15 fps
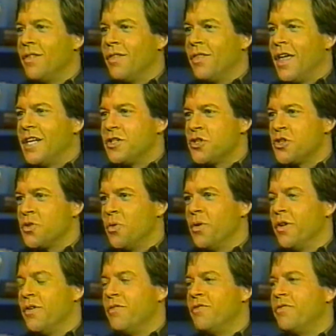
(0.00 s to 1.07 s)
that
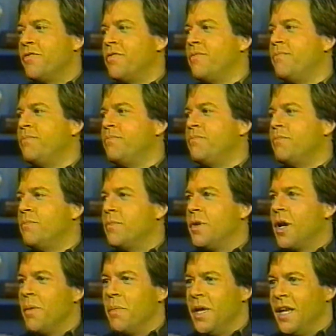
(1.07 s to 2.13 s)
sort of
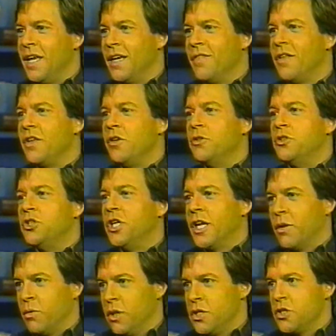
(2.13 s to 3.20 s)
comedian that you
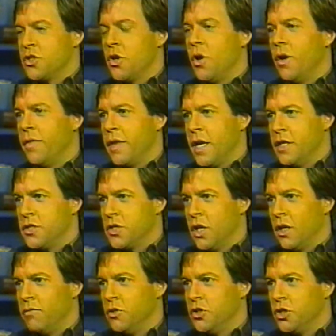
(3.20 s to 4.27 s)
generally saw on the Ed
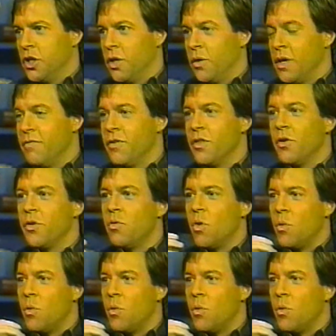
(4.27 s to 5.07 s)
Sullivan Show. Even though you